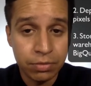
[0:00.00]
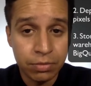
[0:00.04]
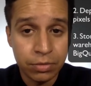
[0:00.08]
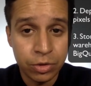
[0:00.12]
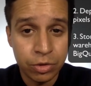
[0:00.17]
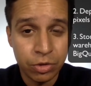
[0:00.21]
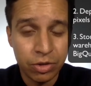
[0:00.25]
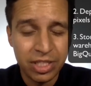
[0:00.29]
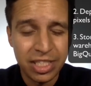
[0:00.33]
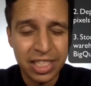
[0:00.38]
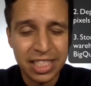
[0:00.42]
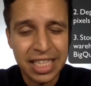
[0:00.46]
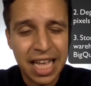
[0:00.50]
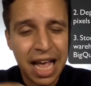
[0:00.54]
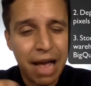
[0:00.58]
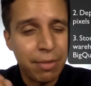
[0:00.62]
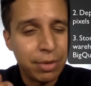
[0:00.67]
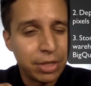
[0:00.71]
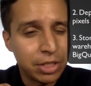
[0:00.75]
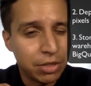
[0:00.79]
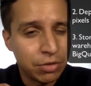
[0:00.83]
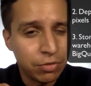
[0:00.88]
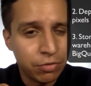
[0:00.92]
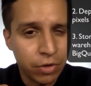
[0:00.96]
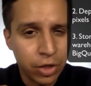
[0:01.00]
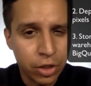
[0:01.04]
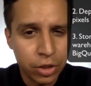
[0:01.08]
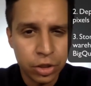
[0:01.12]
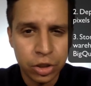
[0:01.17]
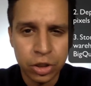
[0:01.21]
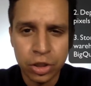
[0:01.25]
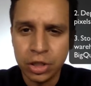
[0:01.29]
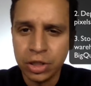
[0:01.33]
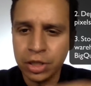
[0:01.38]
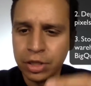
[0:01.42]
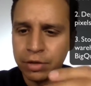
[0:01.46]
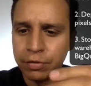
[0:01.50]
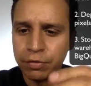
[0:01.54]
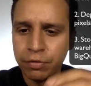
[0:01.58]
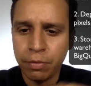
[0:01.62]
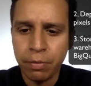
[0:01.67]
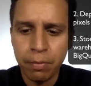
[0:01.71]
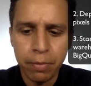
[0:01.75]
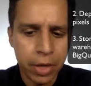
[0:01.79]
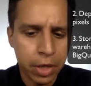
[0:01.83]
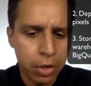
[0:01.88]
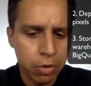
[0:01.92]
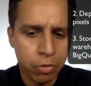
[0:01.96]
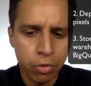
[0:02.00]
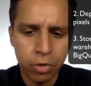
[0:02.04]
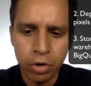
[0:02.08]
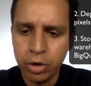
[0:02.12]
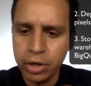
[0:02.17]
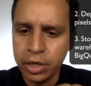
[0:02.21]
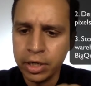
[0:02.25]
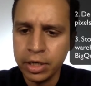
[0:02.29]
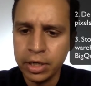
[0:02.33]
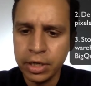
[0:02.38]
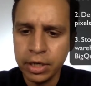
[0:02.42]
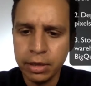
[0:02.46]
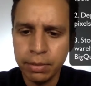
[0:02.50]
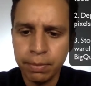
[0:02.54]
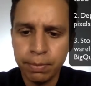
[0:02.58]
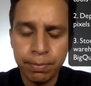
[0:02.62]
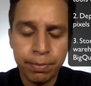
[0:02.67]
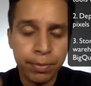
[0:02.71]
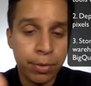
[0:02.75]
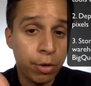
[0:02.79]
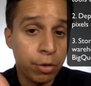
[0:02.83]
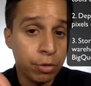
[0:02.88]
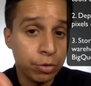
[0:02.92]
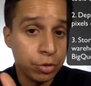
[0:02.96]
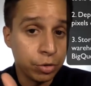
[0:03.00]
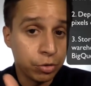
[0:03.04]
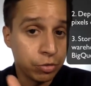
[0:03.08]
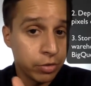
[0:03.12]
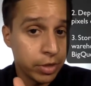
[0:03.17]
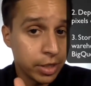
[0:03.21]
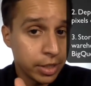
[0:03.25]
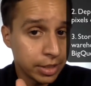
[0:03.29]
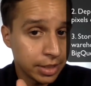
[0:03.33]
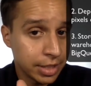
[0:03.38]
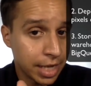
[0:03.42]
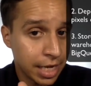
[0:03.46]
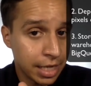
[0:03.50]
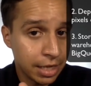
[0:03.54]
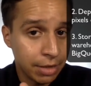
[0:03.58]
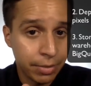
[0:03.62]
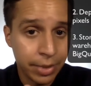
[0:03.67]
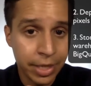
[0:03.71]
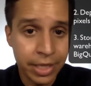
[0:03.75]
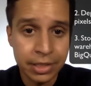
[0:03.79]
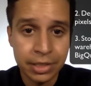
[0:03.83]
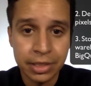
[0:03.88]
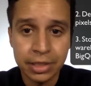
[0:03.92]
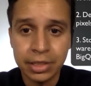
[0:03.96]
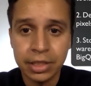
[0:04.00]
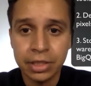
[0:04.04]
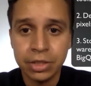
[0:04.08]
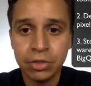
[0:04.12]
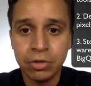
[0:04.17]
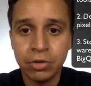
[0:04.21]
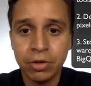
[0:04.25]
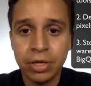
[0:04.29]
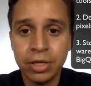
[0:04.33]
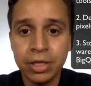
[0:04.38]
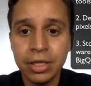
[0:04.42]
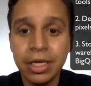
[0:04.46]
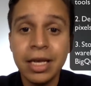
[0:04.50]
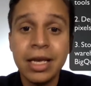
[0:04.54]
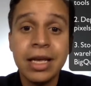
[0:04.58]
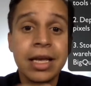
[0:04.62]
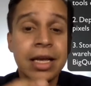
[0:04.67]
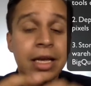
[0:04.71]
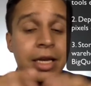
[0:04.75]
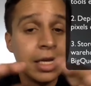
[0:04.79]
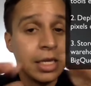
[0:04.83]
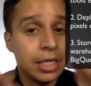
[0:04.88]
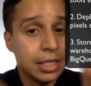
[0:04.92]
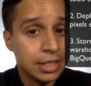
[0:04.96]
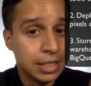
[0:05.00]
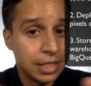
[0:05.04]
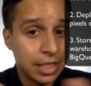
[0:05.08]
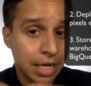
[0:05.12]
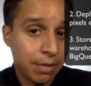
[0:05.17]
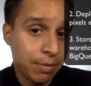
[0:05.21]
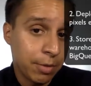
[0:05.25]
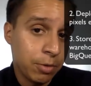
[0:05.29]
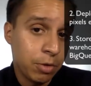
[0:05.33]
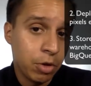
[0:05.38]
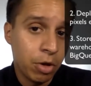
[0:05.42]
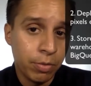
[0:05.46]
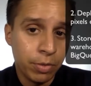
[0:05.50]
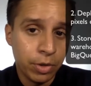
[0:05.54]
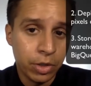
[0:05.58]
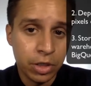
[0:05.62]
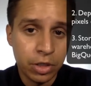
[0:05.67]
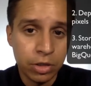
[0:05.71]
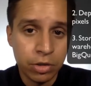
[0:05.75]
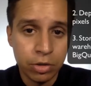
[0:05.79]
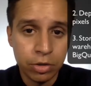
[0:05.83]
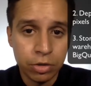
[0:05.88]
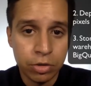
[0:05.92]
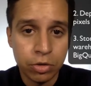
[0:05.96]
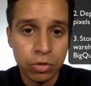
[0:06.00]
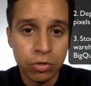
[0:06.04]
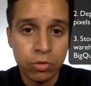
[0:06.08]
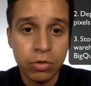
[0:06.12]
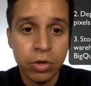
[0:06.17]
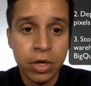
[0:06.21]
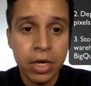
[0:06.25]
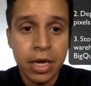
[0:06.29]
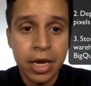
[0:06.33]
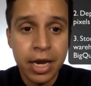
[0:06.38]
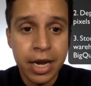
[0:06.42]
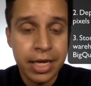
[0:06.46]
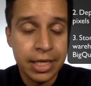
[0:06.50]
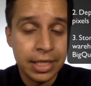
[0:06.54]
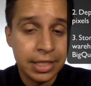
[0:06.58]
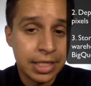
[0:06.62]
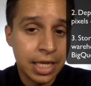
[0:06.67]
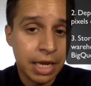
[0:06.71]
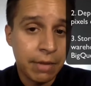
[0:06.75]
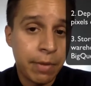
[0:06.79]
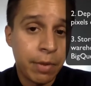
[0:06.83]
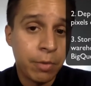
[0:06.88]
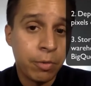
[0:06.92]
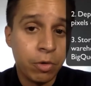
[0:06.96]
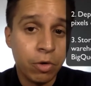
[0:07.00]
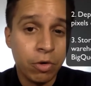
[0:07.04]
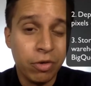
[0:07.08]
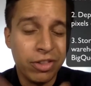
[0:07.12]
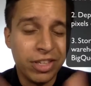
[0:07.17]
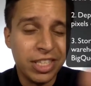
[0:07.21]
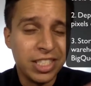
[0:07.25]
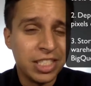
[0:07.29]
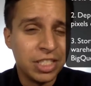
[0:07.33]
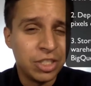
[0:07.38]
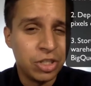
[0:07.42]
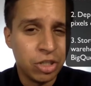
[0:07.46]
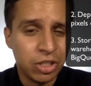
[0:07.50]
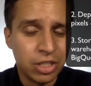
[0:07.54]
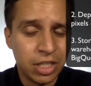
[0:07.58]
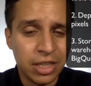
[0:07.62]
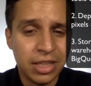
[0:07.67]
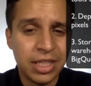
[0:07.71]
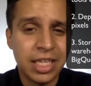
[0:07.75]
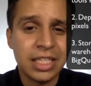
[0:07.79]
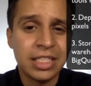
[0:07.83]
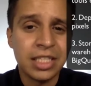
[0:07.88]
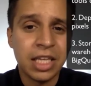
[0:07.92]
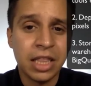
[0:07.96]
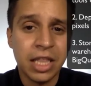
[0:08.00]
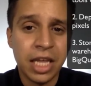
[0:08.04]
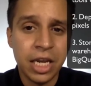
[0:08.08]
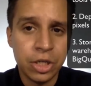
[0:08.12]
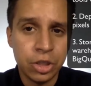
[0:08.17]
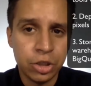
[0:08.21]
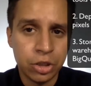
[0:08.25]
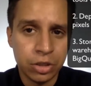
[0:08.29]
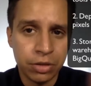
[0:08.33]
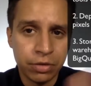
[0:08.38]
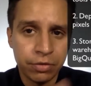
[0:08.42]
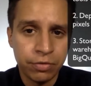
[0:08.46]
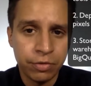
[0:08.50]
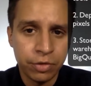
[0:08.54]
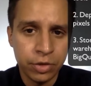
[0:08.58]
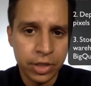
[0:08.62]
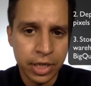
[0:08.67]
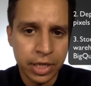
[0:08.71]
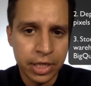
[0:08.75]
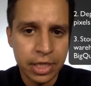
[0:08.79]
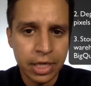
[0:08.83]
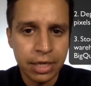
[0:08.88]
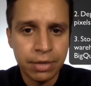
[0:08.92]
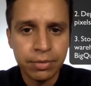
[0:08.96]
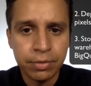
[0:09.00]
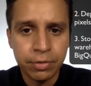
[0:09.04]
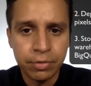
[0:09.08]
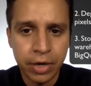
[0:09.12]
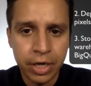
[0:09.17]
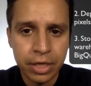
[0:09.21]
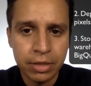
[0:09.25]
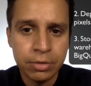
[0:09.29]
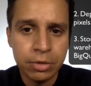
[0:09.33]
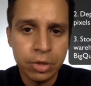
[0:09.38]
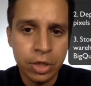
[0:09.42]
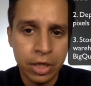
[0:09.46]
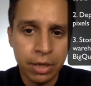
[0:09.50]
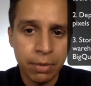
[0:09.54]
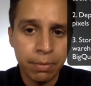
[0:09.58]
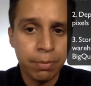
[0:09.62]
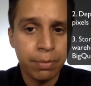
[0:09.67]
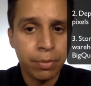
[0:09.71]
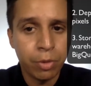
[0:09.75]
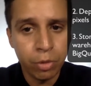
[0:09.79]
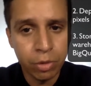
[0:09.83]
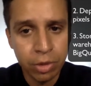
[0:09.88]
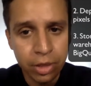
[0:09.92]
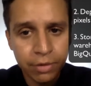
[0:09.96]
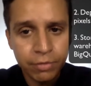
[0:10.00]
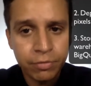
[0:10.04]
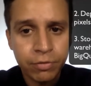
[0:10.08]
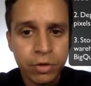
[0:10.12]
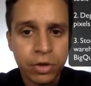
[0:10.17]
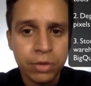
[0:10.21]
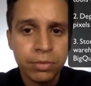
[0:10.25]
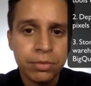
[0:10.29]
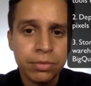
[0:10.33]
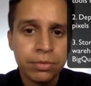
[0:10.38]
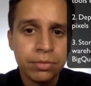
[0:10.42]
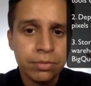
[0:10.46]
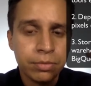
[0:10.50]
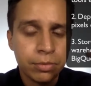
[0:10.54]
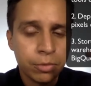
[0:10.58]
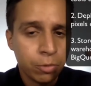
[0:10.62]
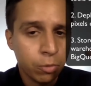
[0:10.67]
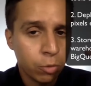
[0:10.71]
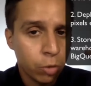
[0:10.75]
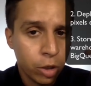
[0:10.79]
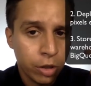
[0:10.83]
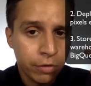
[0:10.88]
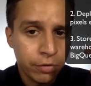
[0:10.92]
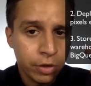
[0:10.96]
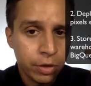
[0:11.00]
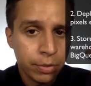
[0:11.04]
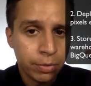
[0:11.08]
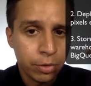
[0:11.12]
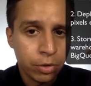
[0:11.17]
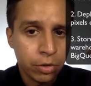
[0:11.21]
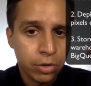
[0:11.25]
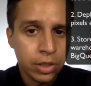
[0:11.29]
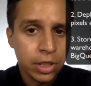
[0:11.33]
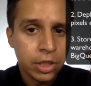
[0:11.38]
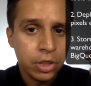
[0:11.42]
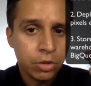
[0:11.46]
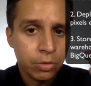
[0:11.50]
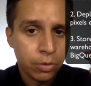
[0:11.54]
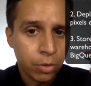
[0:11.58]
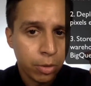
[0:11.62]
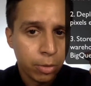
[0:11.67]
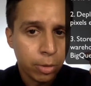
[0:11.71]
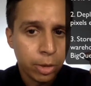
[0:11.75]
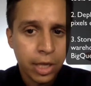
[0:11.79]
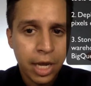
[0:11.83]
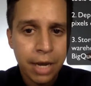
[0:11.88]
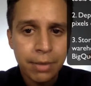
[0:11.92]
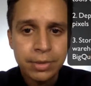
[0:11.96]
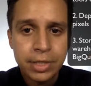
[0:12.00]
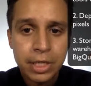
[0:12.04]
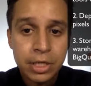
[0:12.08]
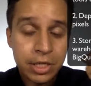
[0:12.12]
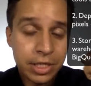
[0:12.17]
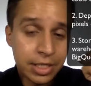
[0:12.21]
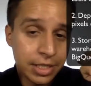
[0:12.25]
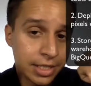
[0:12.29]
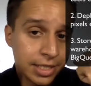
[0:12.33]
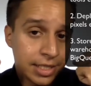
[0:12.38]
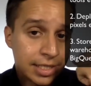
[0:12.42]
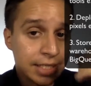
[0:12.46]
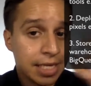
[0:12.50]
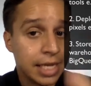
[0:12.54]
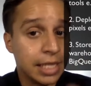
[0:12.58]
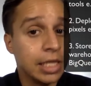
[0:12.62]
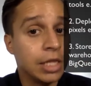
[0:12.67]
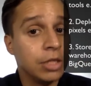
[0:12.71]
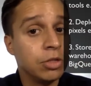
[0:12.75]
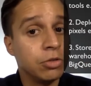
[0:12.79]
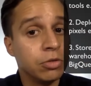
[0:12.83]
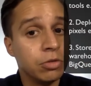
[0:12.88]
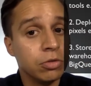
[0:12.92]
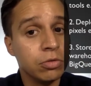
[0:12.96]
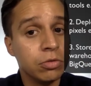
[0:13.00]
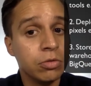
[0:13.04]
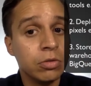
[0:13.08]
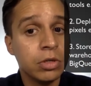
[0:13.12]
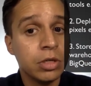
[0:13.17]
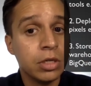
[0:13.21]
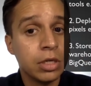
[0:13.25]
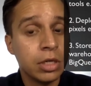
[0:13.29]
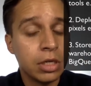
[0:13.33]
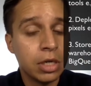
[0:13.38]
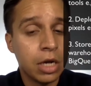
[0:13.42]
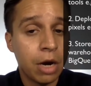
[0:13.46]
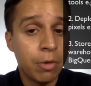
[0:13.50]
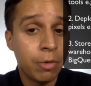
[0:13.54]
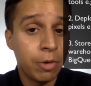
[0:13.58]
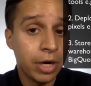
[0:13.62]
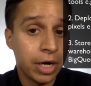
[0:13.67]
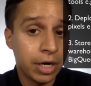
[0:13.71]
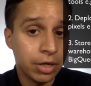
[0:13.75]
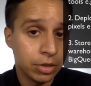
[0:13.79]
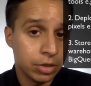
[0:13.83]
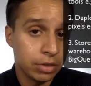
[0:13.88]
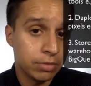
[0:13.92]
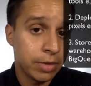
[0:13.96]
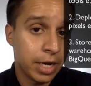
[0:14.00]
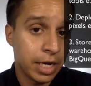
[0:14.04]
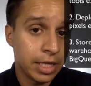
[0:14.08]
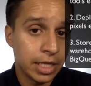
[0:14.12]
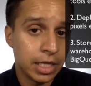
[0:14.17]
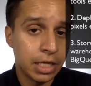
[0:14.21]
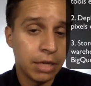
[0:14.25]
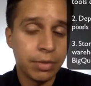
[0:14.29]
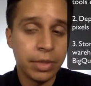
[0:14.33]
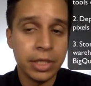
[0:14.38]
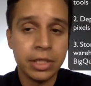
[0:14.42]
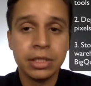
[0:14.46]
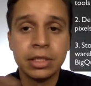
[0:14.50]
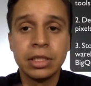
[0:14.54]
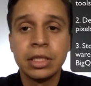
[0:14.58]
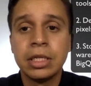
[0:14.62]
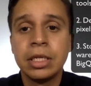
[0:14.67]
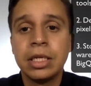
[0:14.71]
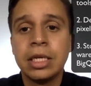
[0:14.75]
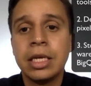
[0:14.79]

So this is Amazon Redshift, BigQuery, Postgres databases, and so on. Segment will help you here too. In the segment world, this is just a destination for data, right? So you can pull it from wherever you're pulling it, your mobile apps, and you can send it to a warehouse, a database.